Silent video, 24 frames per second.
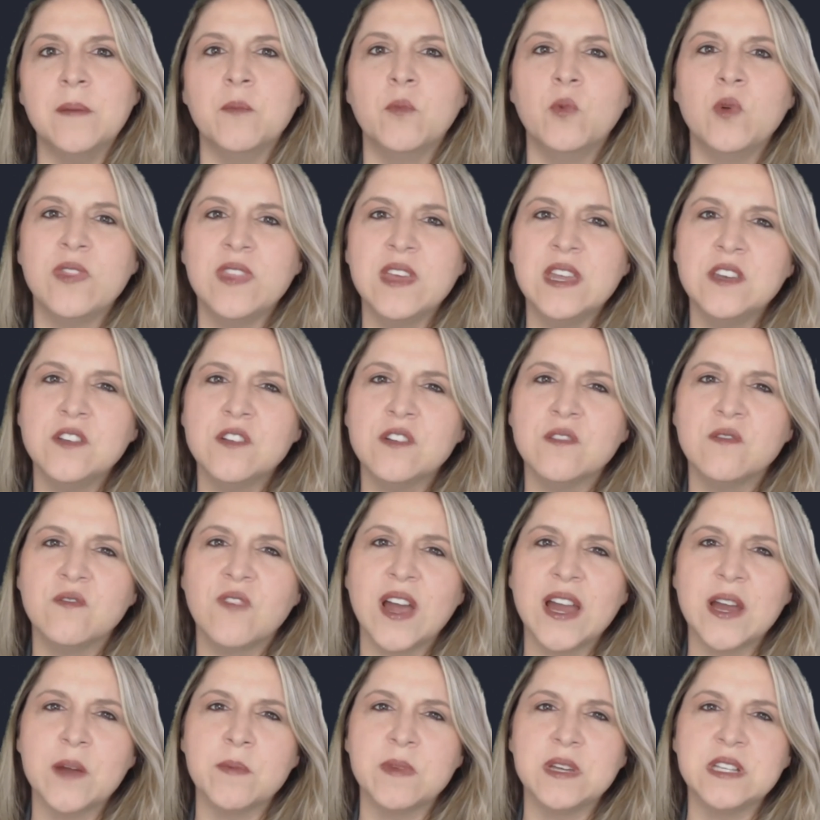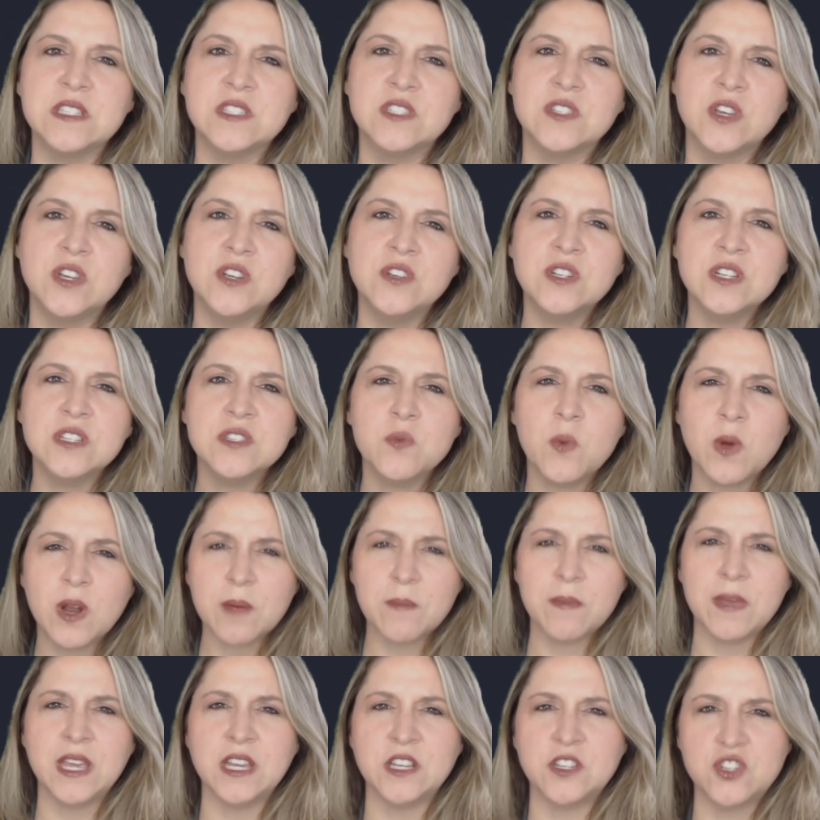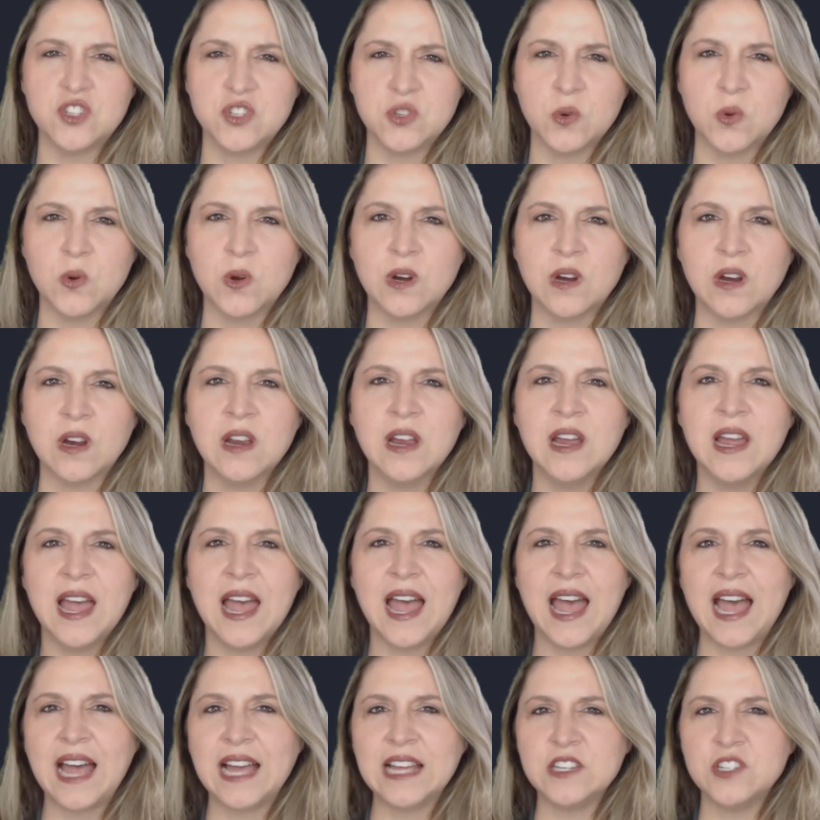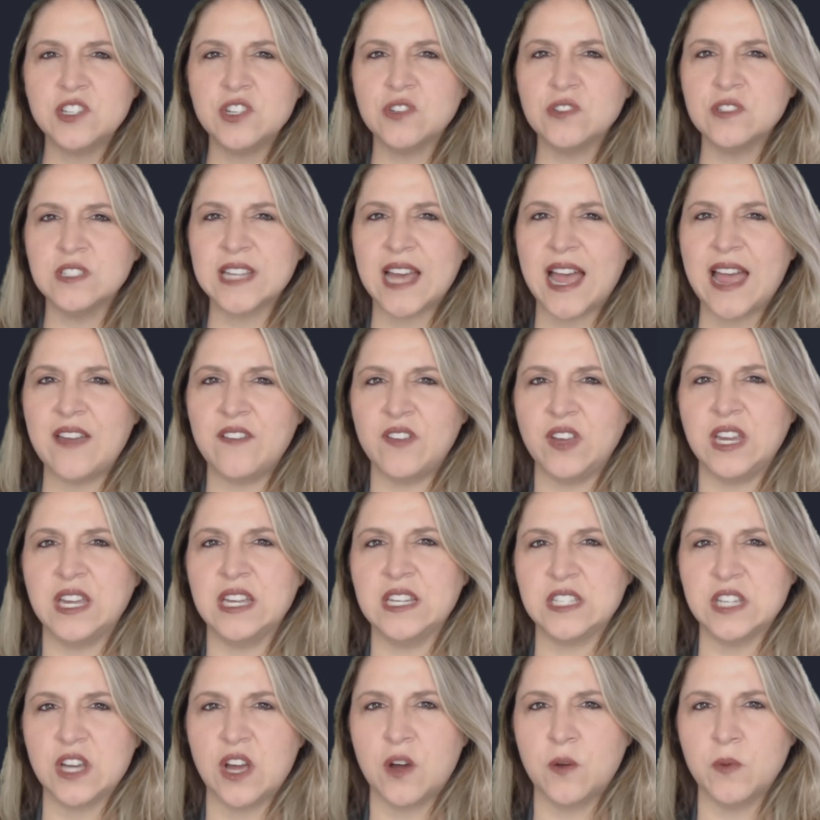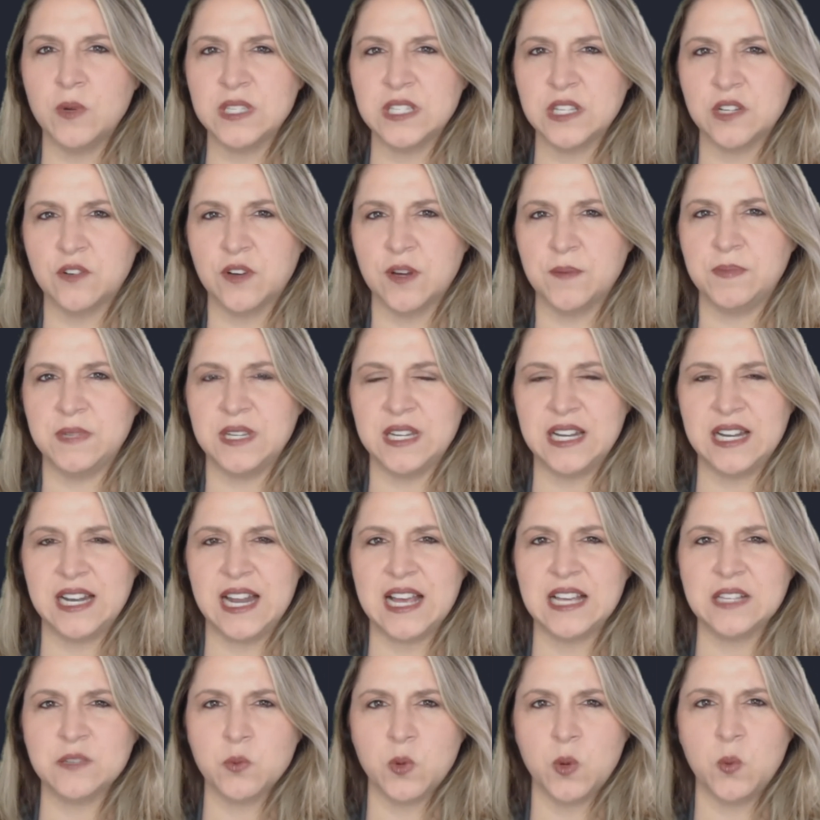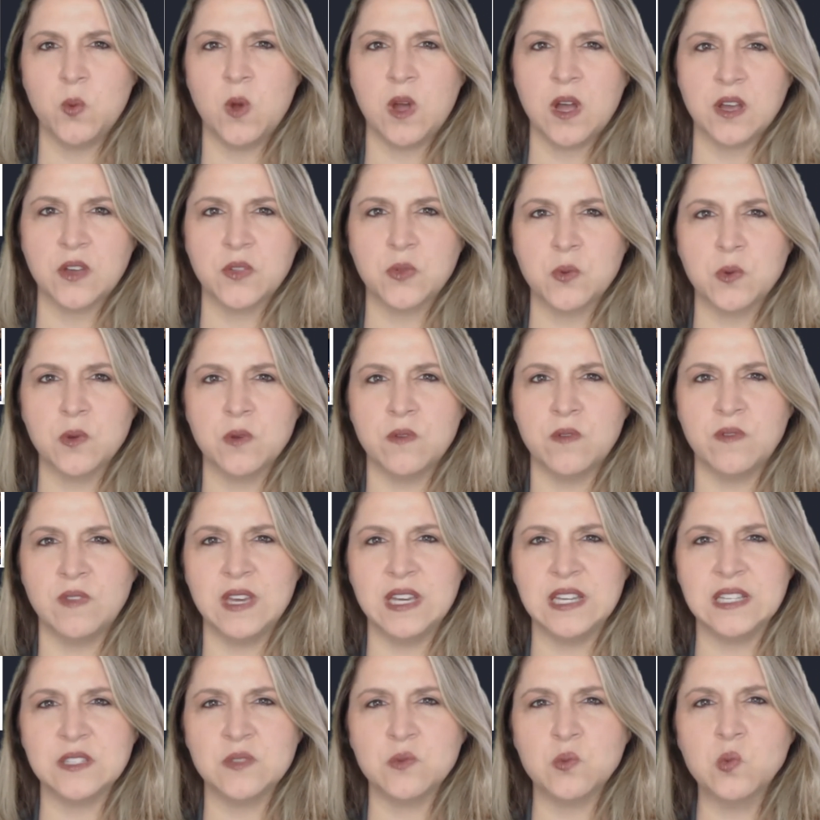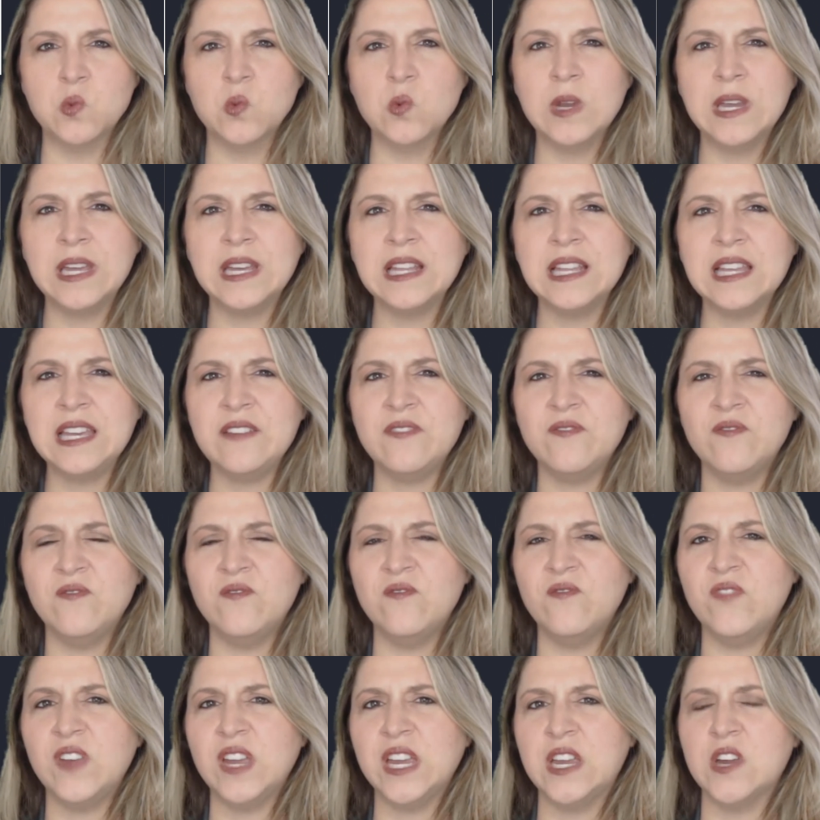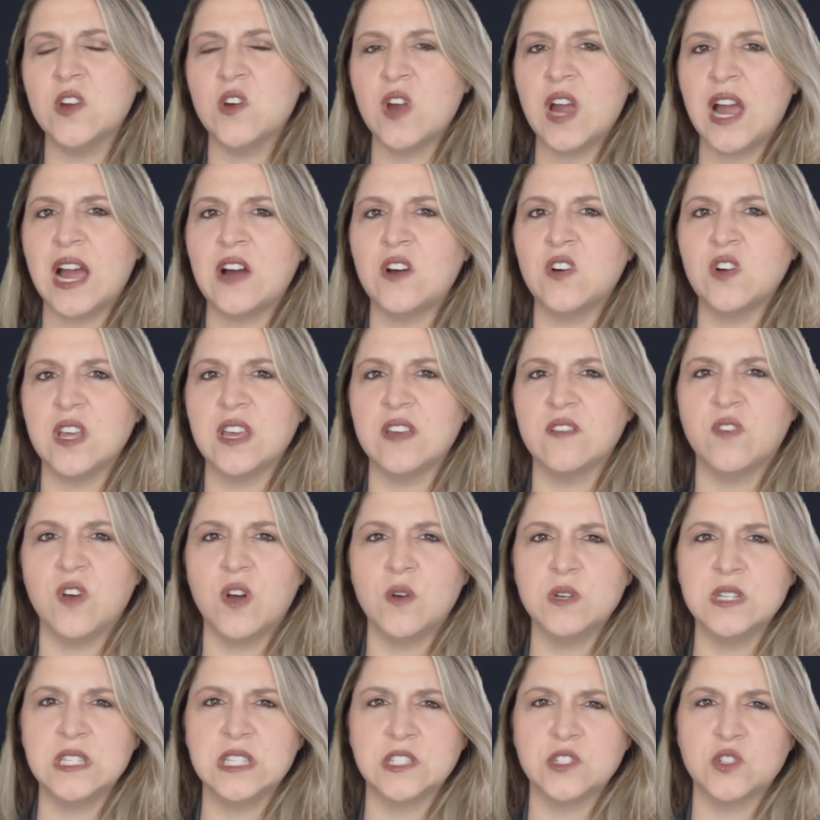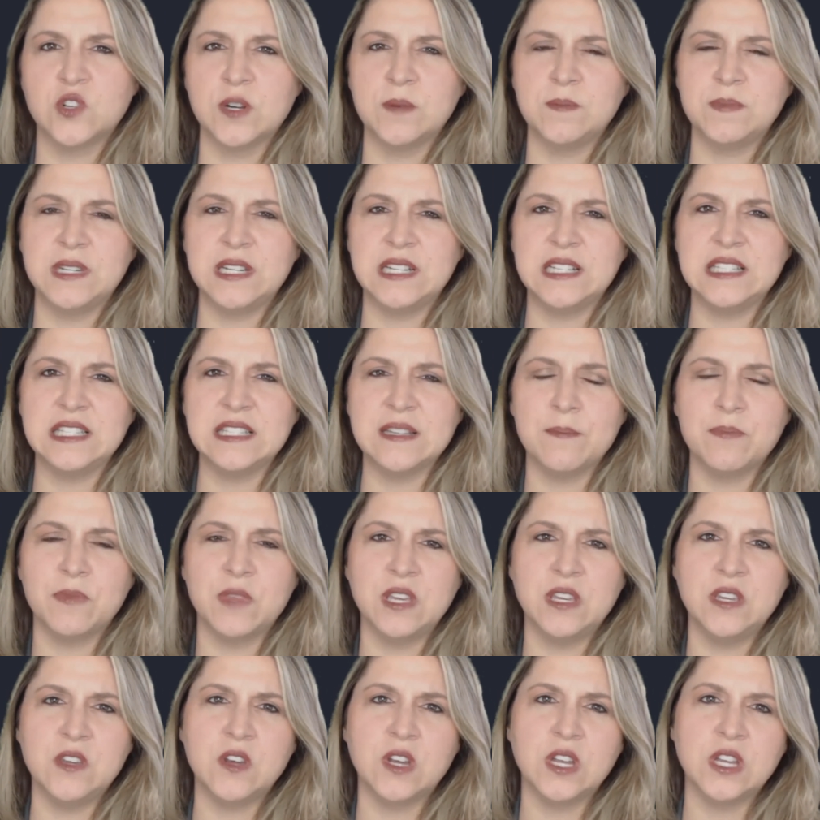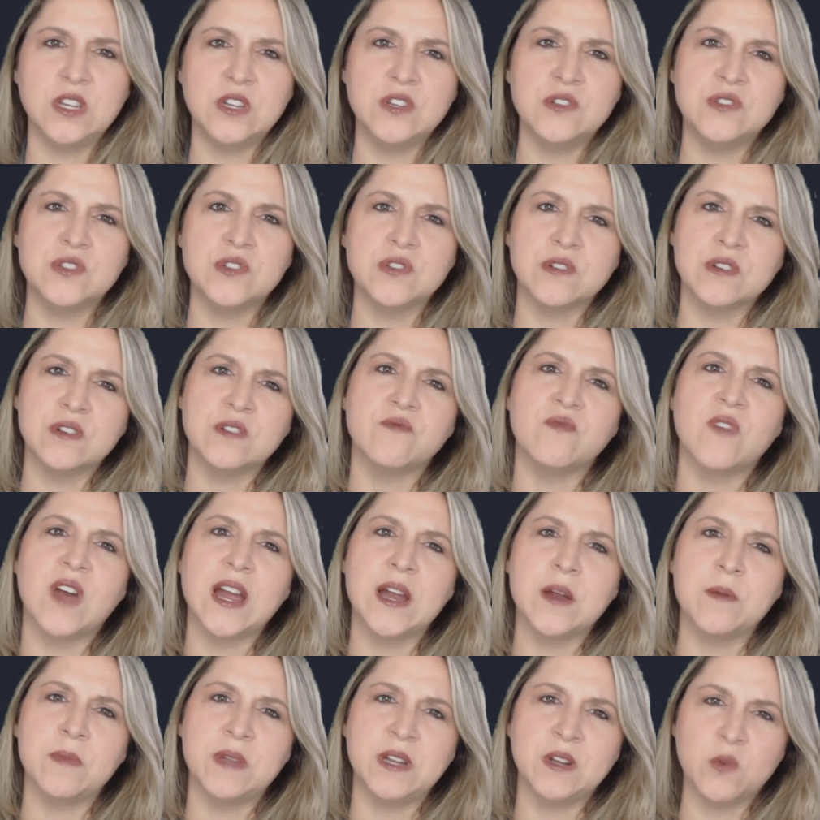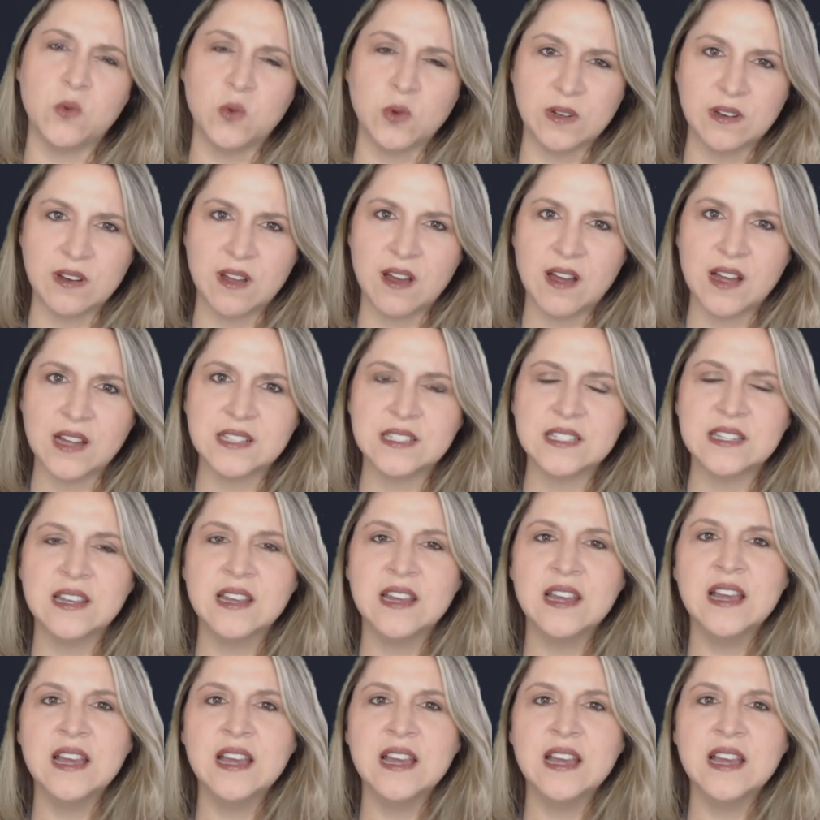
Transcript: within your environment. So you just want to make sure as you're diving into Always Encrypted and as we walk through this, really figure out if Always Encrypted is something you can use your environment or not.